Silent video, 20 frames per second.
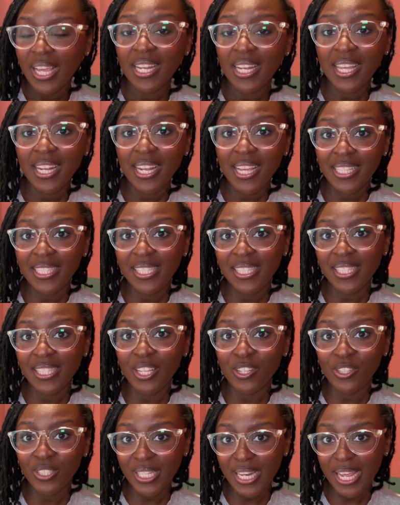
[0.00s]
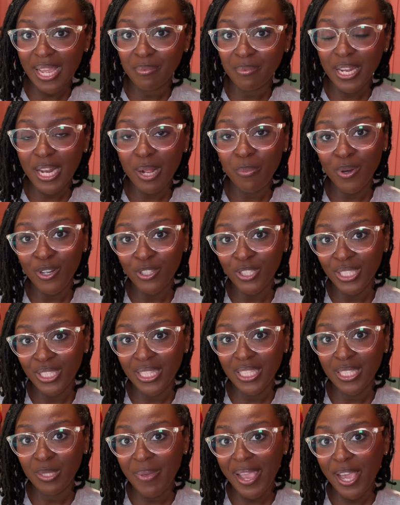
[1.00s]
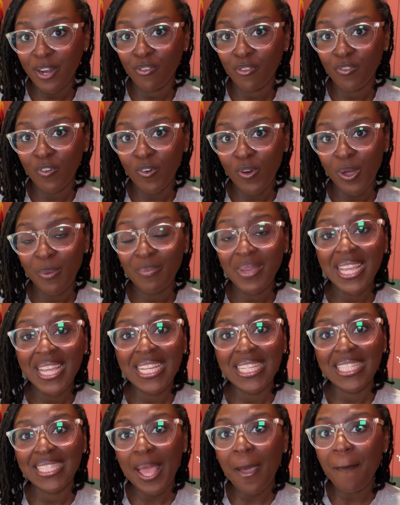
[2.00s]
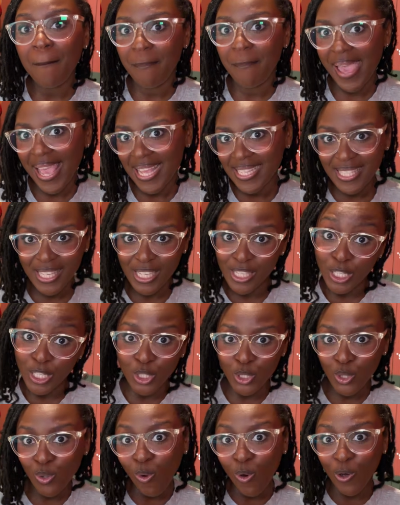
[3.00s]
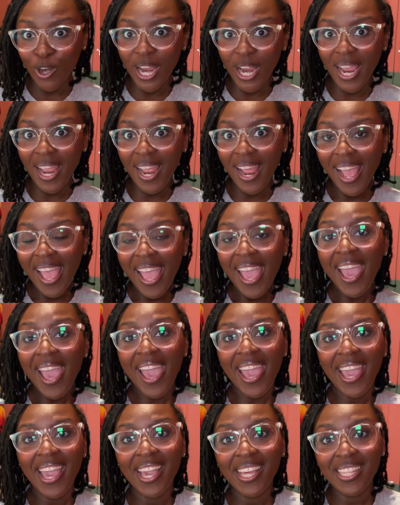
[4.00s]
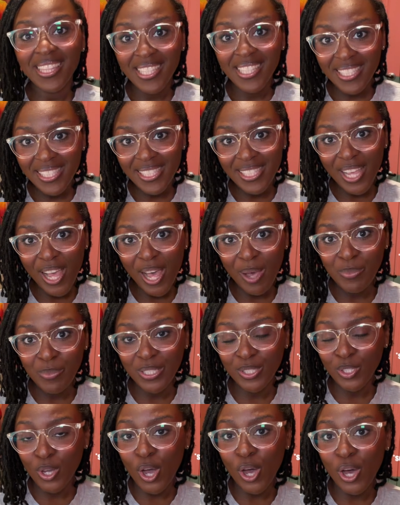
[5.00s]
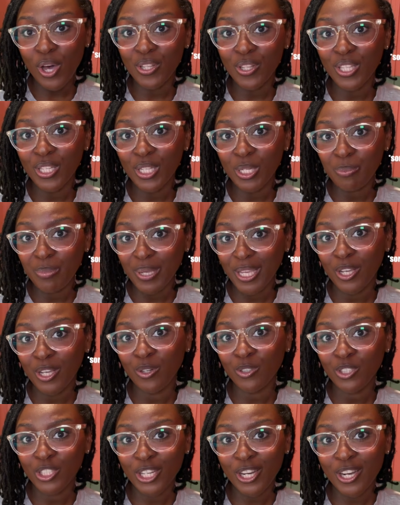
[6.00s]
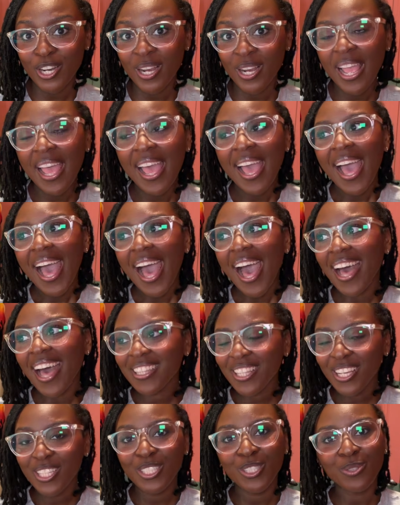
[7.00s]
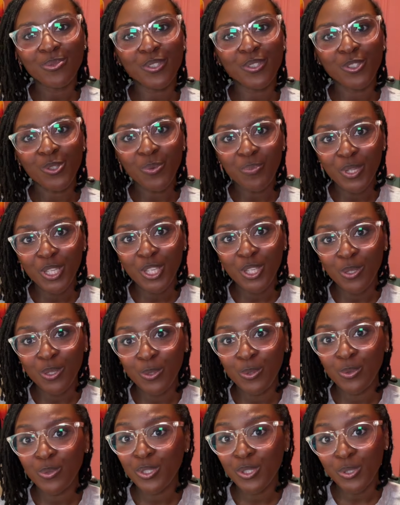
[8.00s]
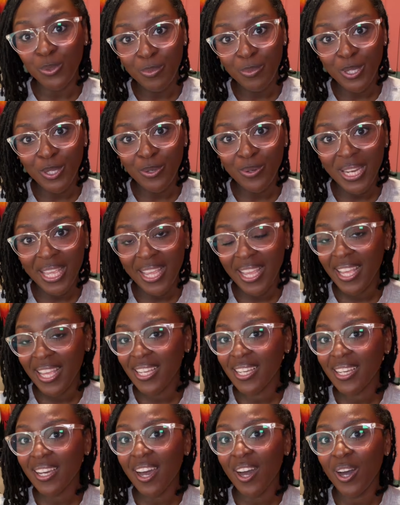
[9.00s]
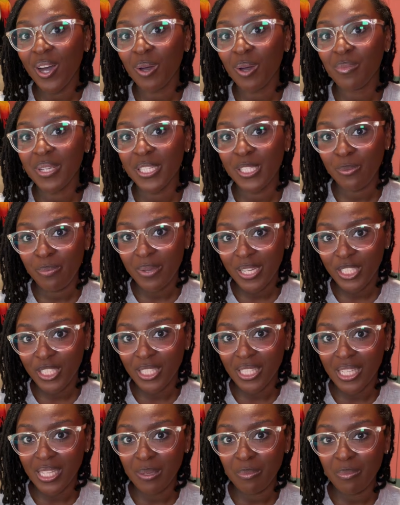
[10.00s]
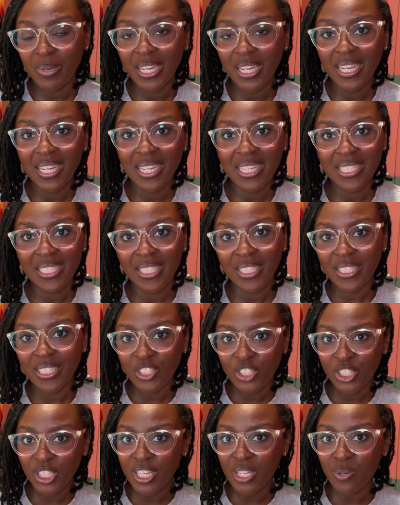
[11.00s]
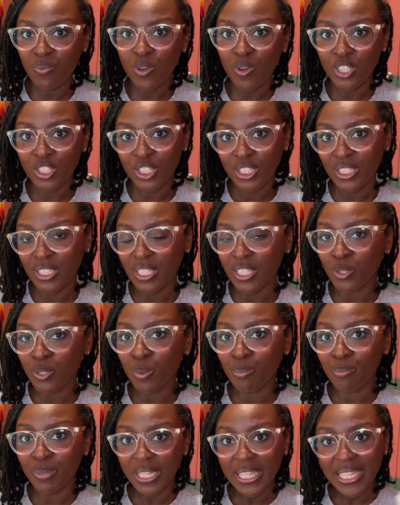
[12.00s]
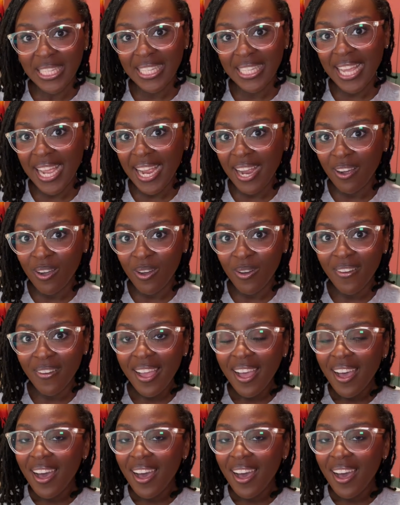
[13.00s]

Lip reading: the Etsy seller's name that I purchased this pattern from is Masculatory, and this top is called the lapel shirt. I thought this was super cute, super unique, especially because she didn't want just a little button down,